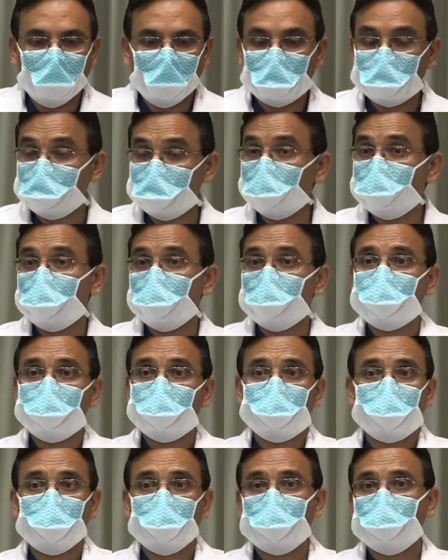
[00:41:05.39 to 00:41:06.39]
And it may be
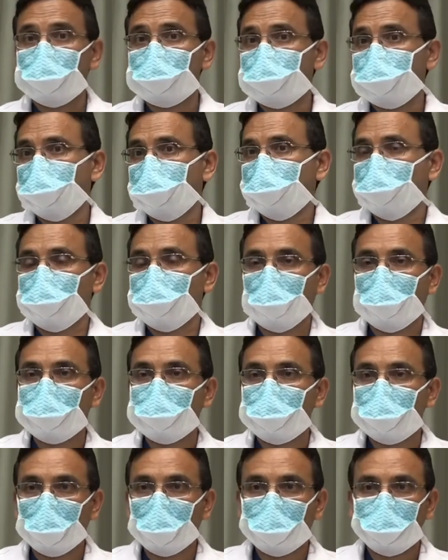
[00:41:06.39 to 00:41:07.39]
initially even seeing your
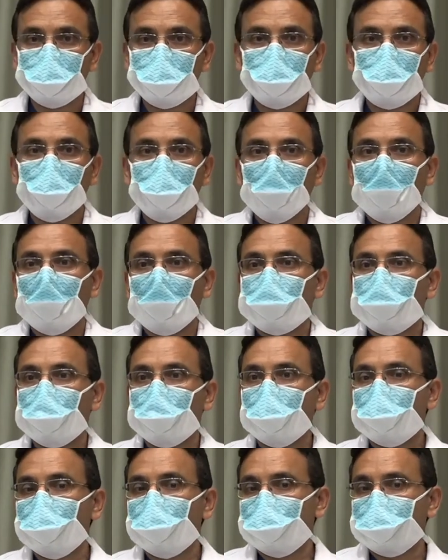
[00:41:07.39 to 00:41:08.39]
primary doctor,
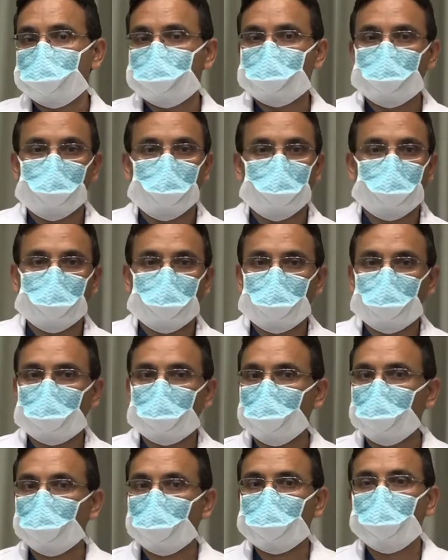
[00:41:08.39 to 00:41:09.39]
but for the wound
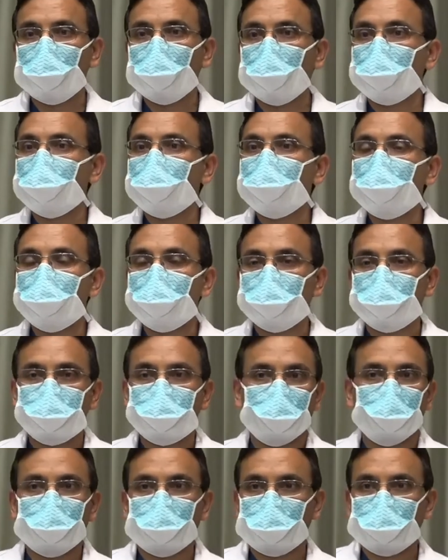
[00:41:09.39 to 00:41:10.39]
clinic, we don't need a
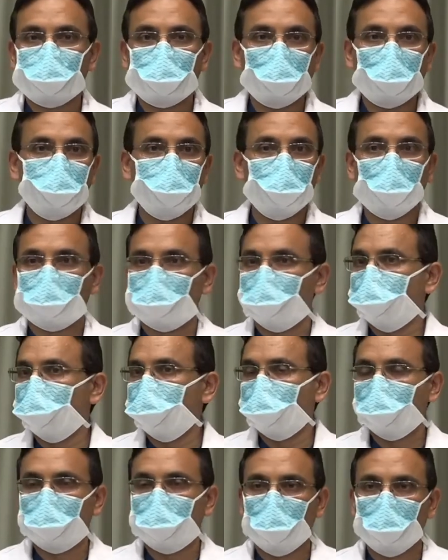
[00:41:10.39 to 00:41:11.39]
referral from primary doctor. You
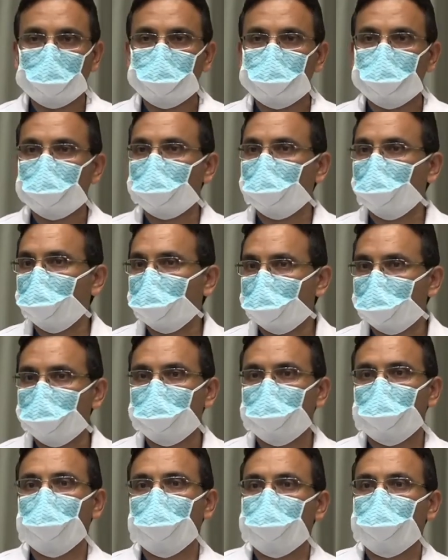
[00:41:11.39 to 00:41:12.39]
can call the wound clinic
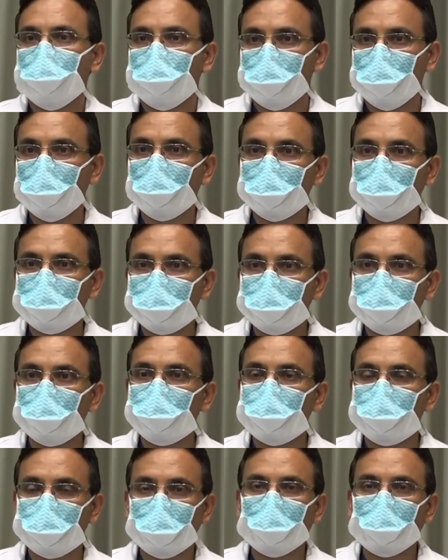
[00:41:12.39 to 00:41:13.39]
and, and we can see
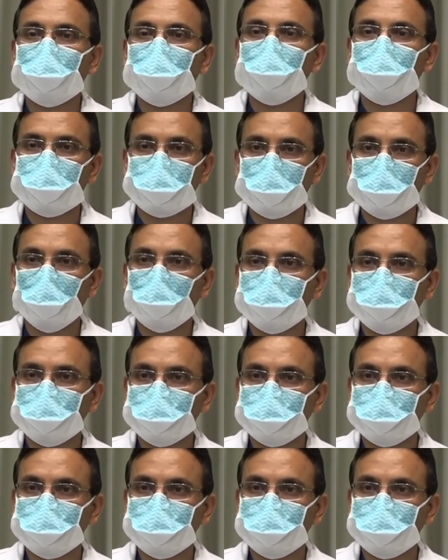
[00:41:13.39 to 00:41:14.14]
you directly as well.